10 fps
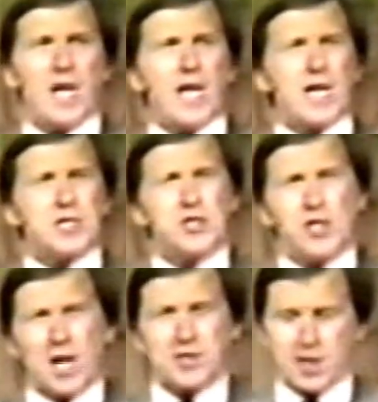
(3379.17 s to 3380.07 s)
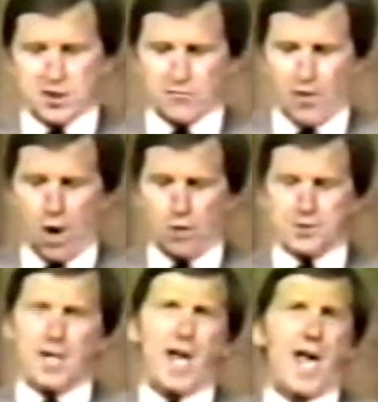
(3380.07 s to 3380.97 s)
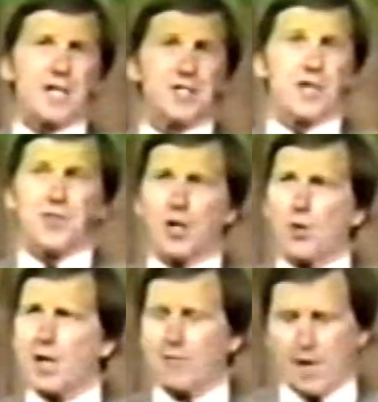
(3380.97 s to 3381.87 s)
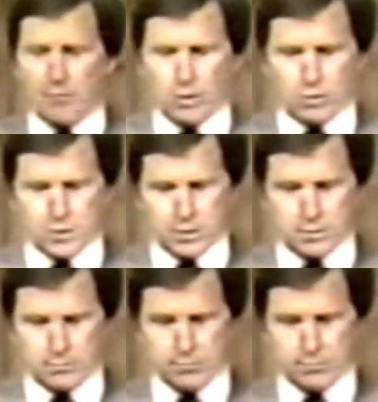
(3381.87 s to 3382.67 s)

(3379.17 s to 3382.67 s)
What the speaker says: is just as false as the theory of evolution.